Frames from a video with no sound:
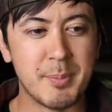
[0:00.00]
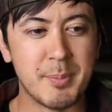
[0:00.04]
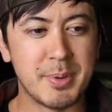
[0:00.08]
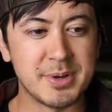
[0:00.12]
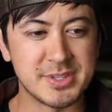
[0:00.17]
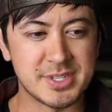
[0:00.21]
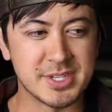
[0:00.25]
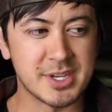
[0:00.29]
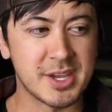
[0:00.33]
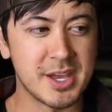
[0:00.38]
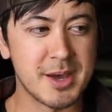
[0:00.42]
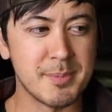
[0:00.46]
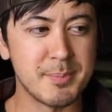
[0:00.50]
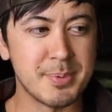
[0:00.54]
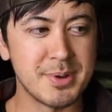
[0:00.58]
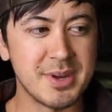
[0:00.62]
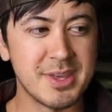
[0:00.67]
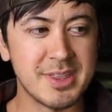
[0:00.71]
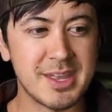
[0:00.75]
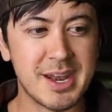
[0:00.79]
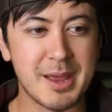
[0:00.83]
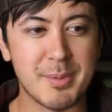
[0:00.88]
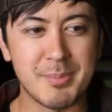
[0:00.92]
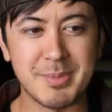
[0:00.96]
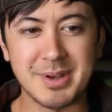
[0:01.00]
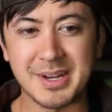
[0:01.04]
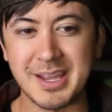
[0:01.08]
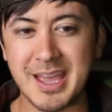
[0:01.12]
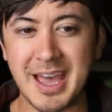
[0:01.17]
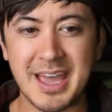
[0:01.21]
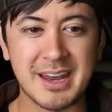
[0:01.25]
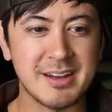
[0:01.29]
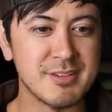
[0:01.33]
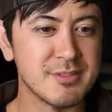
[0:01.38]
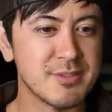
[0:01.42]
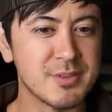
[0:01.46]
But it's a company that I've been
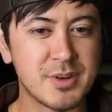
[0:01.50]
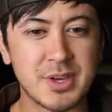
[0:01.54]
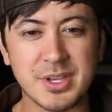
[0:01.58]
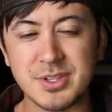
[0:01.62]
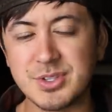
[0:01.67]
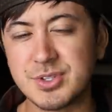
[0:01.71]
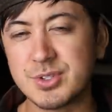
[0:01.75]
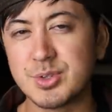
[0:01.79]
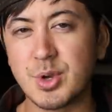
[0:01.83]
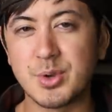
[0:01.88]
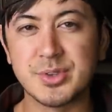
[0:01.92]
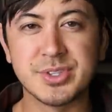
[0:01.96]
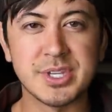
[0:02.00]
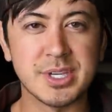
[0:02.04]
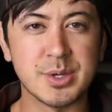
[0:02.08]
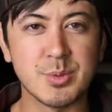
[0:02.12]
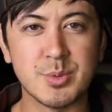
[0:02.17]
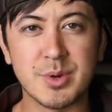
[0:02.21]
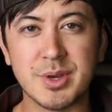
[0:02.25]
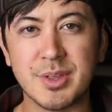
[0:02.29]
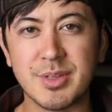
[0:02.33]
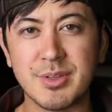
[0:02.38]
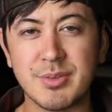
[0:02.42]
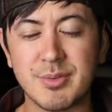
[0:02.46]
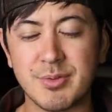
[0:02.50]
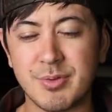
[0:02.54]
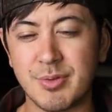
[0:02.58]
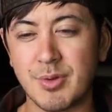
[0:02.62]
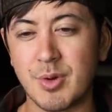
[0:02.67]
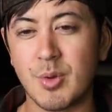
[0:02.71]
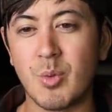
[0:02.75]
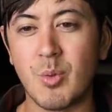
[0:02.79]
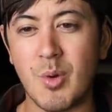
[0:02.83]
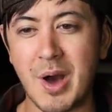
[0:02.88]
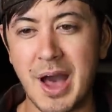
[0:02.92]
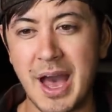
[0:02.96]
kind of consulting with
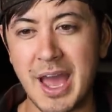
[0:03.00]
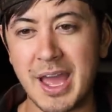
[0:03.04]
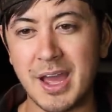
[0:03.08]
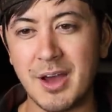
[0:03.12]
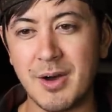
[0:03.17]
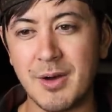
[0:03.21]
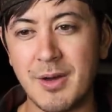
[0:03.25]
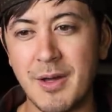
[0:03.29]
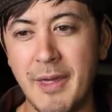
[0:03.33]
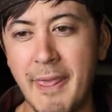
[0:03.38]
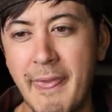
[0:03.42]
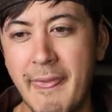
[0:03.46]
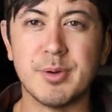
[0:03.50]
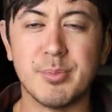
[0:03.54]
for a while.